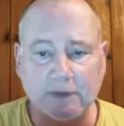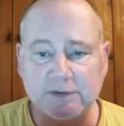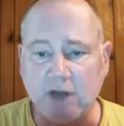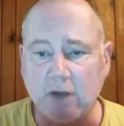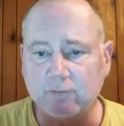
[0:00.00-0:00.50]

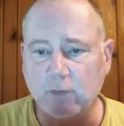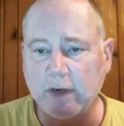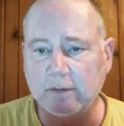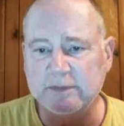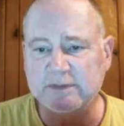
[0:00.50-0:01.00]

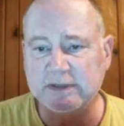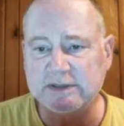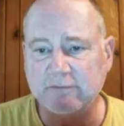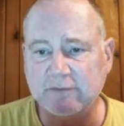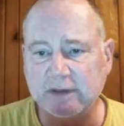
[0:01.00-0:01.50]
software,
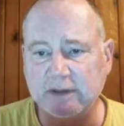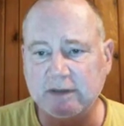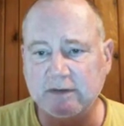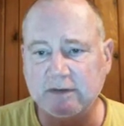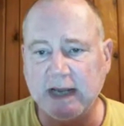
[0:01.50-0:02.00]
specifically
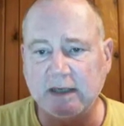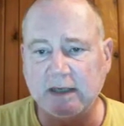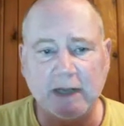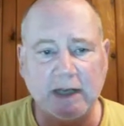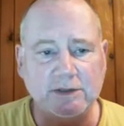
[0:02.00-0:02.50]
the landing
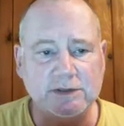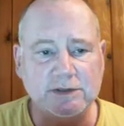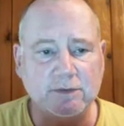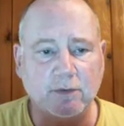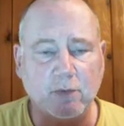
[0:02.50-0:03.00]
pages and the